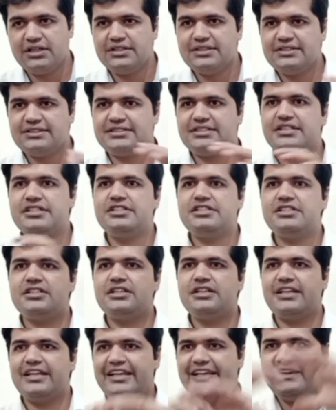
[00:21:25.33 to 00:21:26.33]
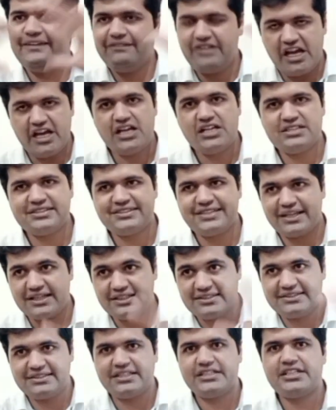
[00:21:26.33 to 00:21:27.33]
certain events or
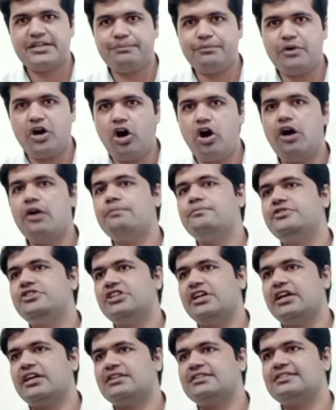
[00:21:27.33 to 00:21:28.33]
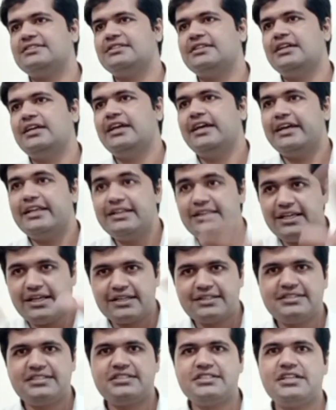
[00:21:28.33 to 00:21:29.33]
a set of objects in the
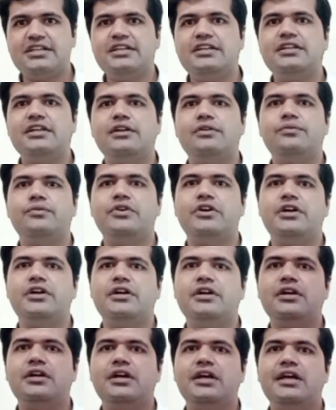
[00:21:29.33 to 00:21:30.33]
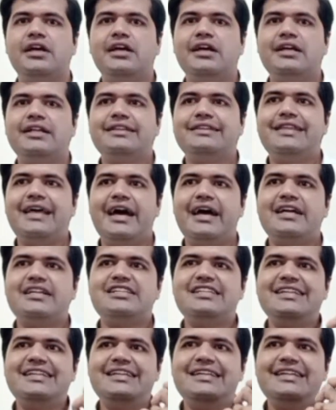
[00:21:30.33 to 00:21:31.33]
external world
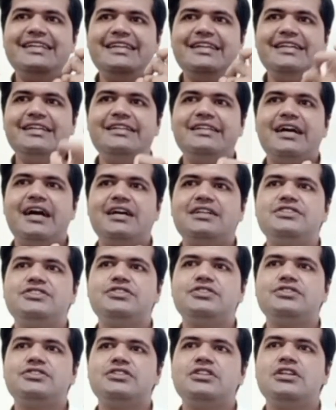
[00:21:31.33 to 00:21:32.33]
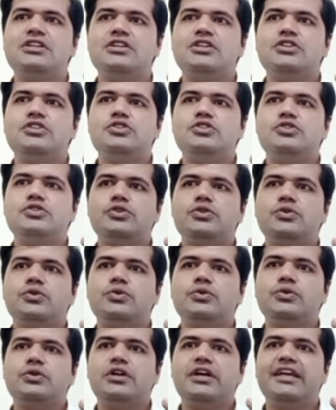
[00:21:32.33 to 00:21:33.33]
that lead us
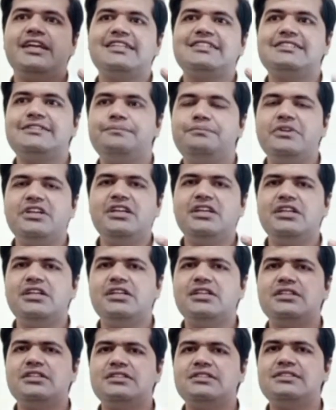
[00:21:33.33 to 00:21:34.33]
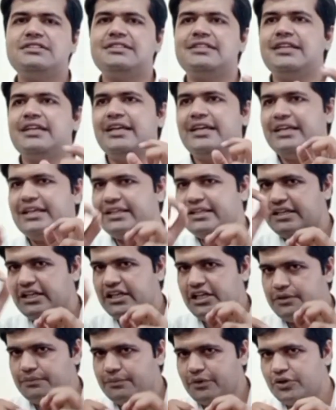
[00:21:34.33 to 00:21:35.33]
to experience the
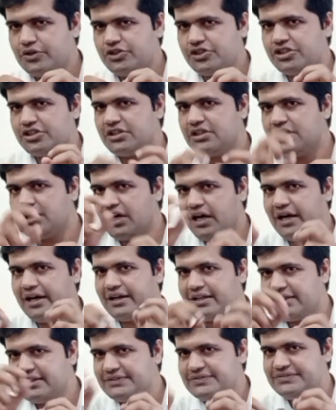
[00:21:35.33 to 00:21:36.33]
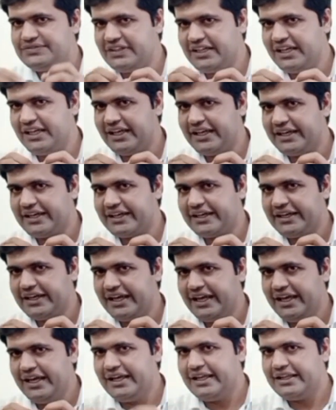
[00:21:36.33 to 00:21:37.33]
emotion or the feeling
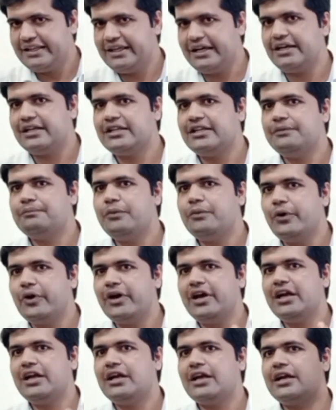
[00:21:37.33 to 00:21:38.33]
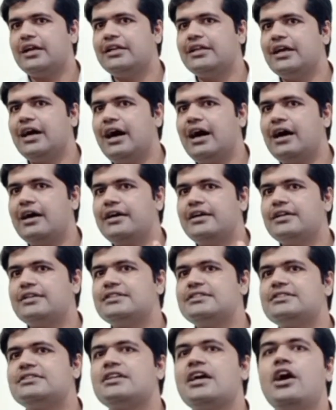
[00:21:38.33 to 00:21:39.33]
that the poet or the
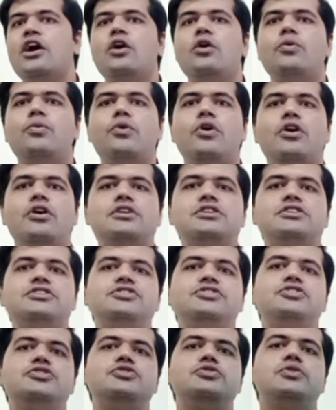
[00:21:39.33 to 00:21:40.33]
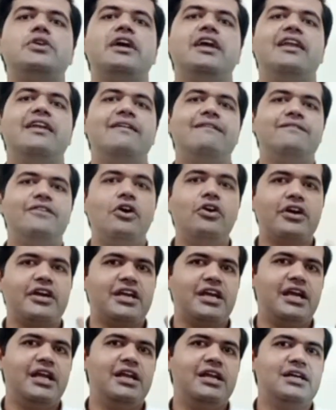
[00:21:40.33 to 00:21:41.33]
artist wants to
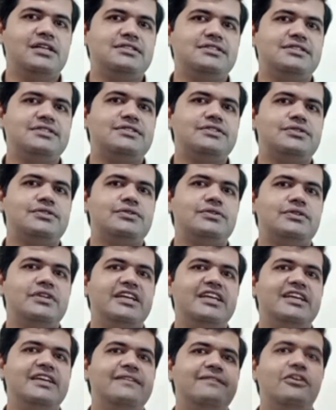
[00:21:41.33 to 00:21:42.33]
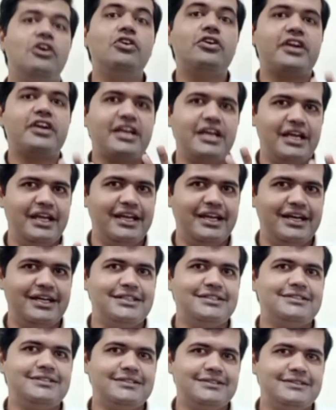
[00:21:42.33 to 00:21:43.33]
invoke in us, to evoke in
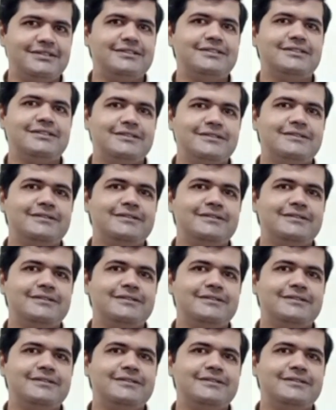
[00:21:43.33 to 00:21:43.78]
us.